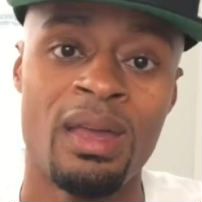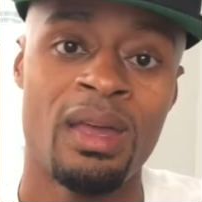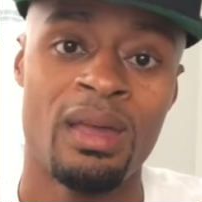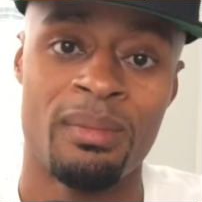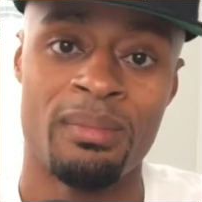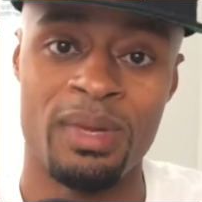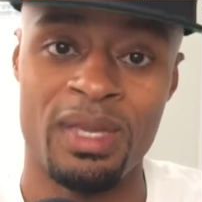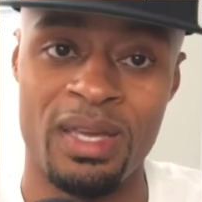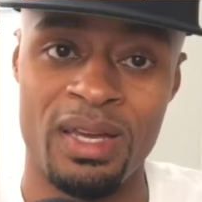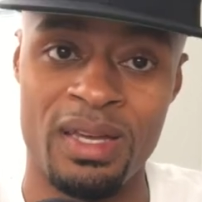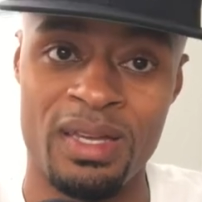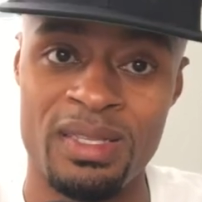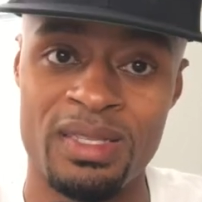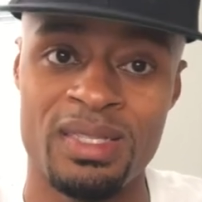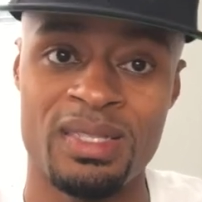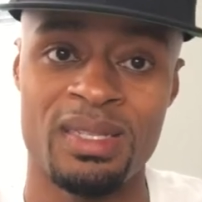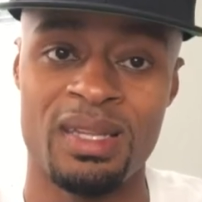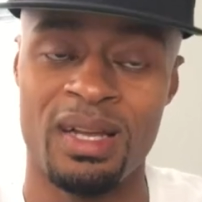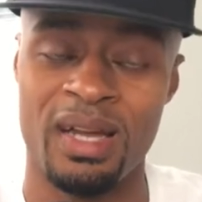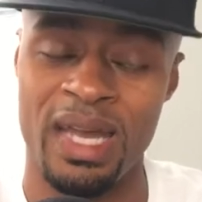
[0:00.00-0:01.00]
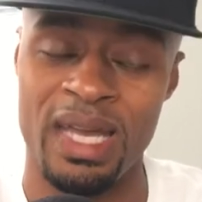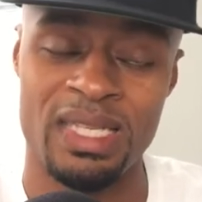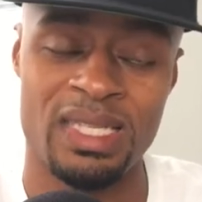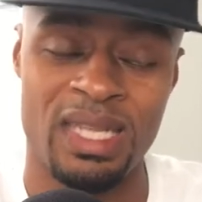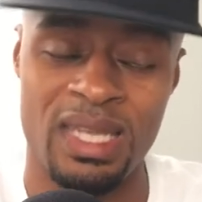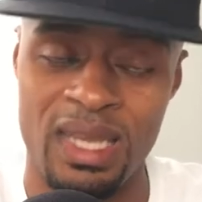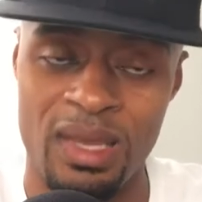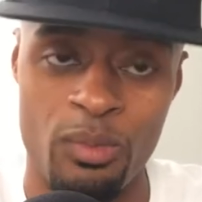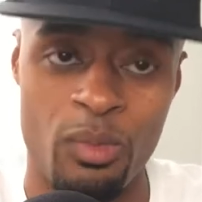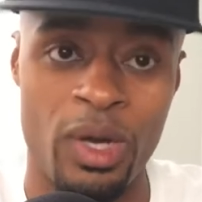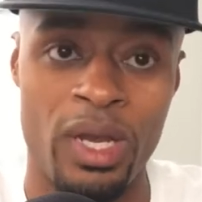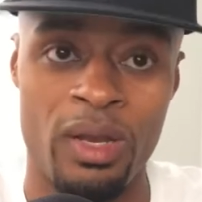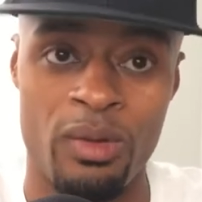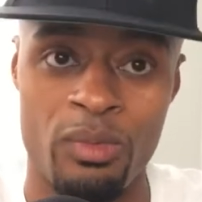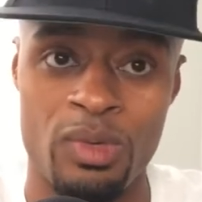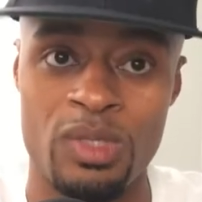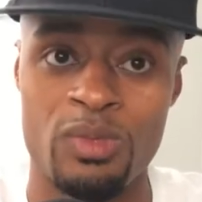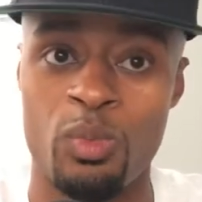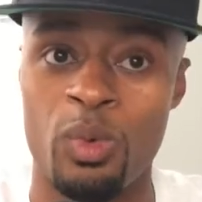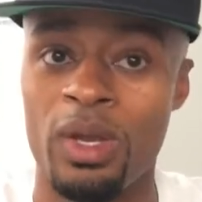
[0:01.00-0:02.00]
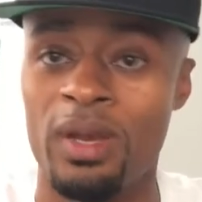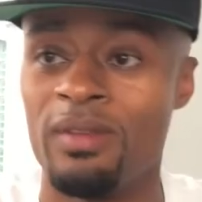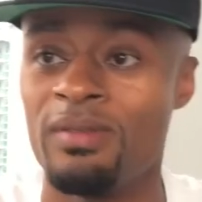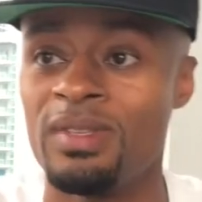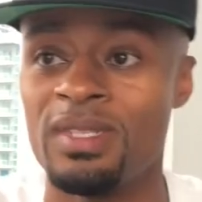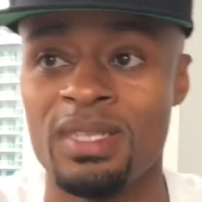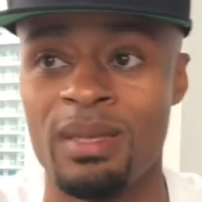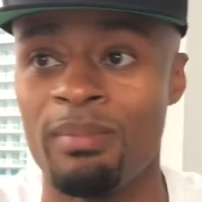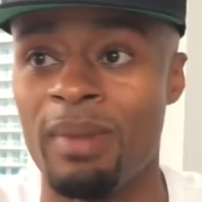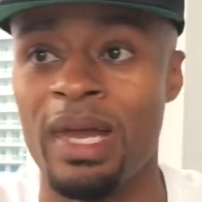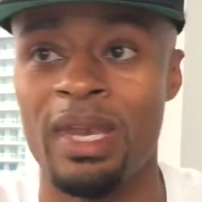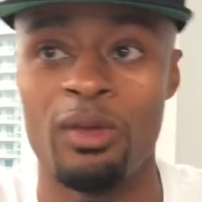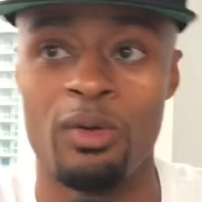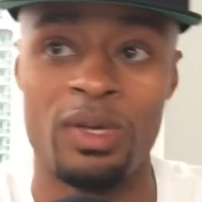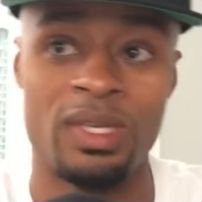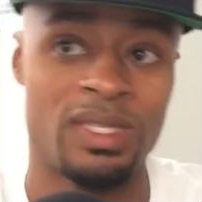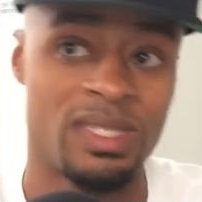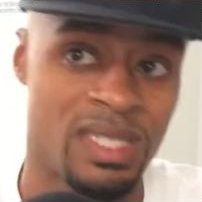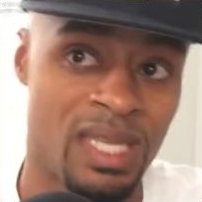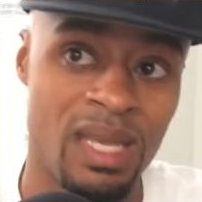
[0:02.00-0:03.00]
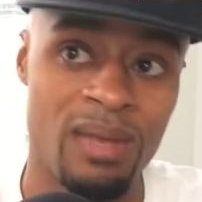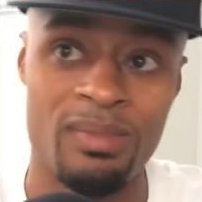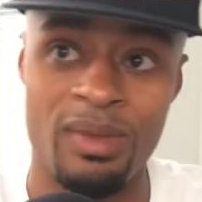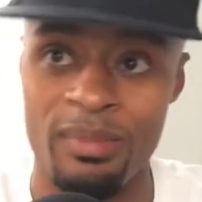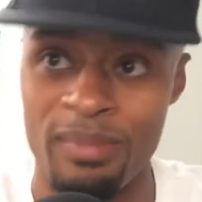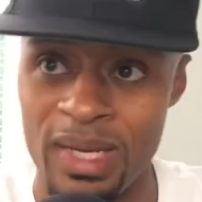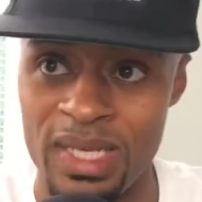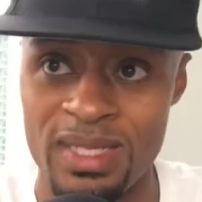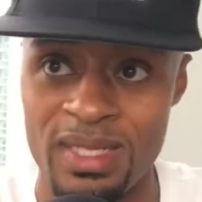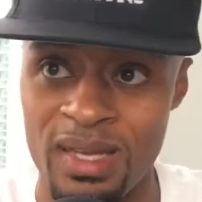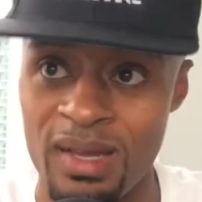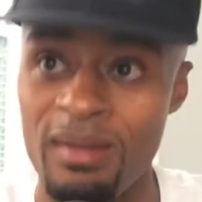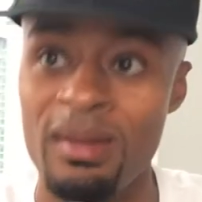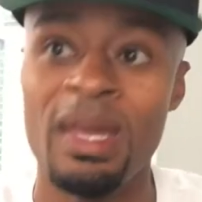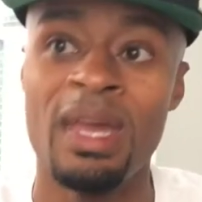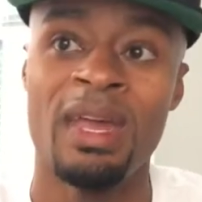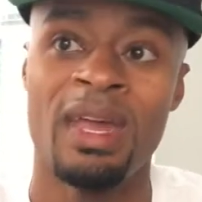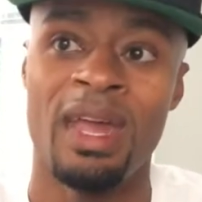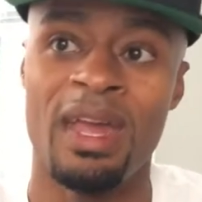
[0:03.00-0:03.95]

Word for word: because the last thing he wanted was wanted somebody on his team to mess up